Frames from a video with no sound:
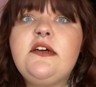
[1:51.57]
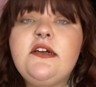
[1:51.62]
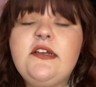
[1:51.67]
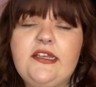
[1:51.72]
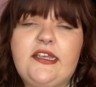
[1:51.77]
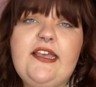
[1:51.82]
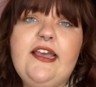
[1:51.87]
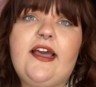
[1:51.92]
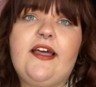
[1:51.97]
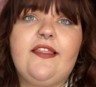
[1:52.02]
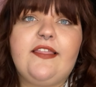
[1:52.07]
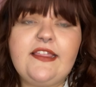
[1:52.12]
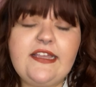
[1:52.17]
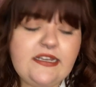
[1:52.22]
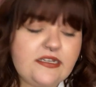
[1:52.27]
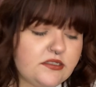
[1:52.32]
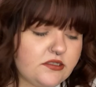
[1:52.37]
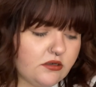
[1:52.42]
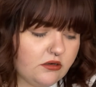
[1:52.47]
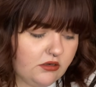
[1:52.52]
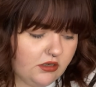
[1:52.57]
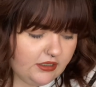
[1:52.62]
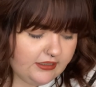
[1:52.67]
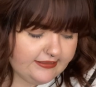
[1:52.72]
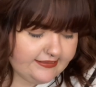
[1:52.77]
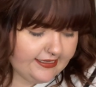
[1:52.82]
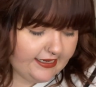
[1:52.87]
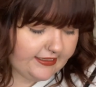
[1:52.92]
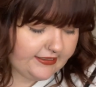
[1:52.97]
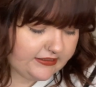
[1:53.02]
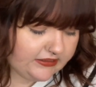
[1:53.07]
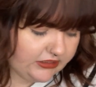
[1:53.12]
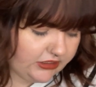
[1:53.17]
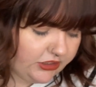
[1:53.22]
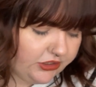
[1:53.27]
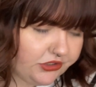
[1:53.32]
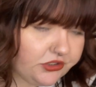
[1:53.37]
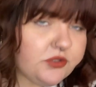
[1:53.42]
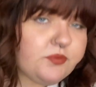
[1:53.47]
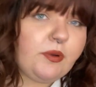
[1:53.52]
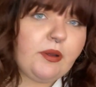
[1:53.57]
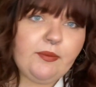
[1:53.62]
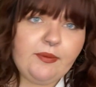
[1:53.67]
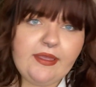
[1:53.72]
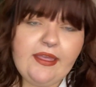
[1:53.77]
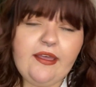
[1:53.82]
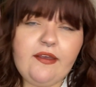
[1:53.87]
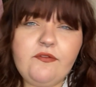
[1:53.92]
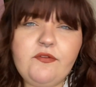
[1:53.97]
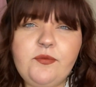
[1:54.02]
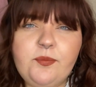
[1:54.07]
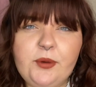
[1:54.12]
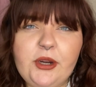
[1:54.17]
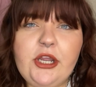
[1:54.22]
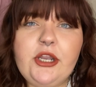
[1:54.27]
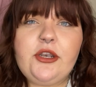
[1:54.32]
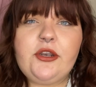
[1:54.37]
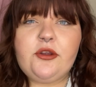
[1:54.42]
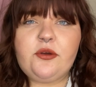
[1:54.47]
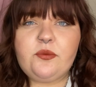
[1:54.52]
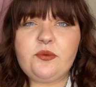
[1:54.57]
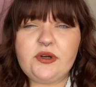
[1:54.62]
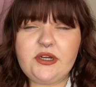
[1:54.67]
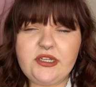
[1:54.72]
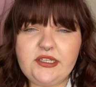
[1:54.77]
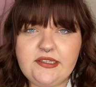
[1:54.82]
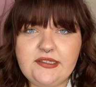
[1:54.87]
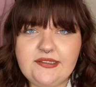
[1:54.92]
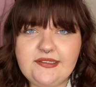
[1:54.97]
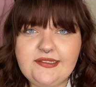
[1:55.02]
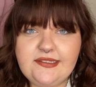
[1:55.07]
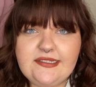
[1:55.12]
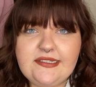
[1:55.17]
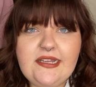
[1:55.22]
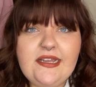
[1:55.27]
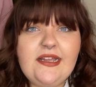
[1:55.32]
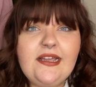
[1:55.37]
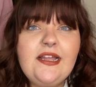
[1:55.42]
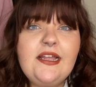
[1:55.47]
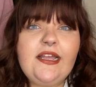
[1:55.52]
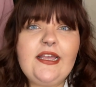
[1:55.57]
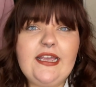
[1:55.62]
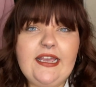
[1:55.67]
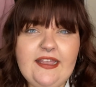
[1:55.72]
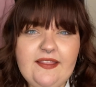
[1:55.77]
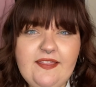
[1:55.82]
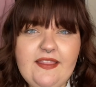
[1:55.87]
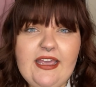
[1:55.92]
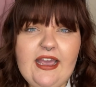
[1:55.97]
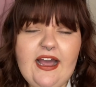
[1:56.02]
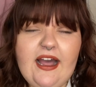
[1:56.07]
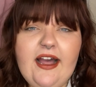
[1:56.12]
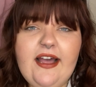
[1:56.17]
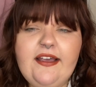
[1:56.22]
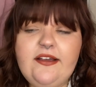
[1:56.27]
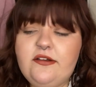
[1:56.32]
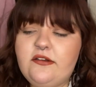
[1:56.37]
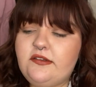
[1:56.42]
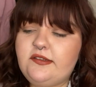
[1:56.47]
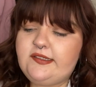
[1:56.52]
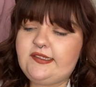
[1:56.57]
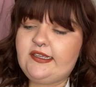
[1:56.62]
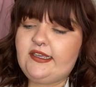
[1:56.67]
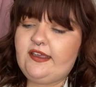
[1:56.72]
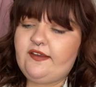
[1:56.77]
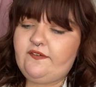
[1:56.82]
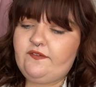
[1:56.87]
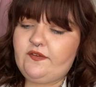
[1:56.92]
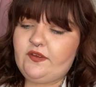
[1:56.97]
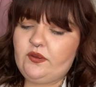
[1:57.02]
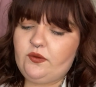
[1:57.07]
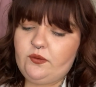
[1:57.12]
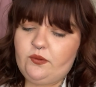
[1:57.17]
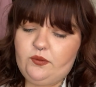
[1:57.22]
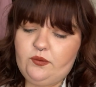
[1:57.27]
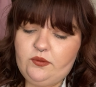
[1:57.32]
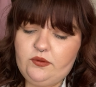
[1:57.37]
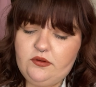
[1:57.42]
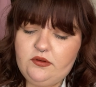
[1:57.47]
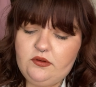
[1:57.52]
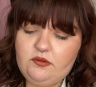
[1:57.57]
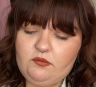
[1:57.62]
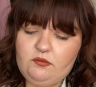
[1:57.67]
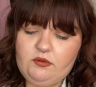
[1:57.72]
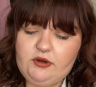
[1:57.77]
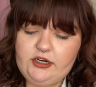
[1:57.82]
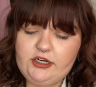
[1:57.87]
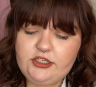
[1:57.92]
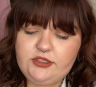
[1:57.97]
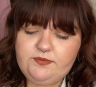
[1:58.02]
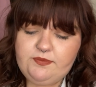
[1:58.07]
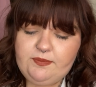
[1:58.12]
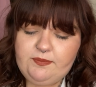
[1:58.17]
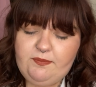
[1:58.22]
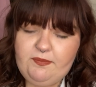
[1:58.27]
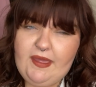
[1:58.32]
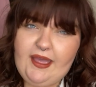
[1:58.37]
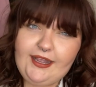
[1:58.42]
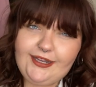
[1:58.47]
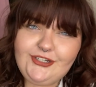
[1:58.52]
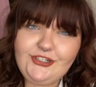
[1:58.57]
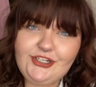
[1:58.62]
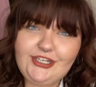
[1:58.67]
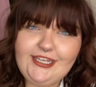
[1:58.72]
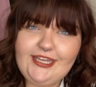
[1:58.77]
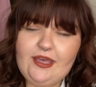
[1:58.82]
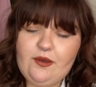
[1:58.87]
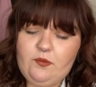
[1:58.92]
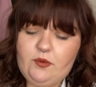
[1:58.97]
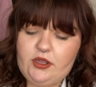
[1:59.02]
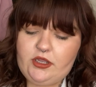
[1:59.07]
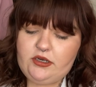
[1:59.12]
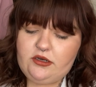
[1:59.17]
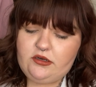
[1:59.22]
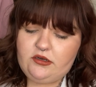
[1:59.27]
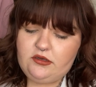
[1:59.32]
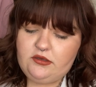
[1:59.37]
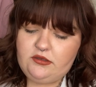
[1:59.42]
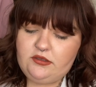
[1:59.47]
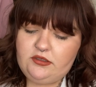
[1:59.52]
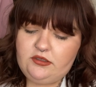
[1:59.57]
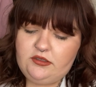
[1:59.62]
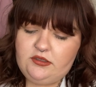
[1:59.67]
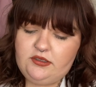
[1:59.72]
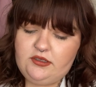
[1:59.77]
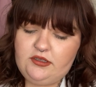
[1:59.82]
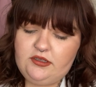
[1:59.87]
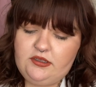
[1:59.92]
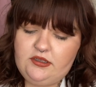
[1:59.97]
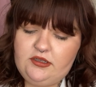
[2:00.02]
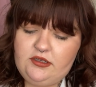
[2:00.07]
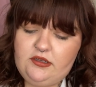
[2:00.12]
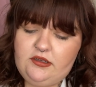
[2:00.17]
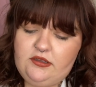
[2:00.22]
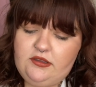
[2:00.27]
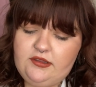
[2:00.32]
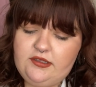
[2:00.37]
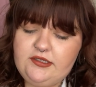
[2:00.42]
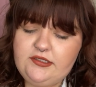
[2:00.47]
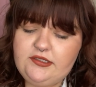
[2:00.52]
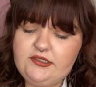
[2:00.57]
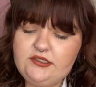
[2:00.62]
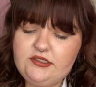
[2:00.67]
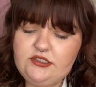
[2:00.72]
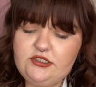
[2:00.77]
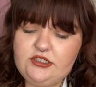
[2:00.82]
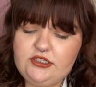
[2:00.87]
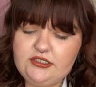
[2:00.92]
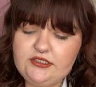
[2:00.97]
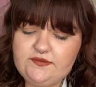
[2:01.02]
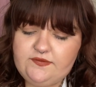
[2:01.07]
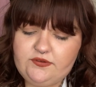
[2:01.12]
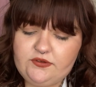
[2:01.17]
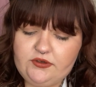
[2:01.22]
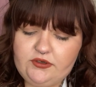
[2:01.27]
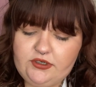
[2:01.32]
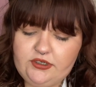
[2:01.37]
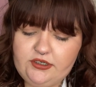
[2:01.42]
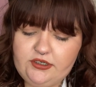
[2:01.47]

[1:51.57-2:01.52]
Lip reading: Yeah, these are all testers, but we have brand new ones in the aisles if you want to actually get one. This is just for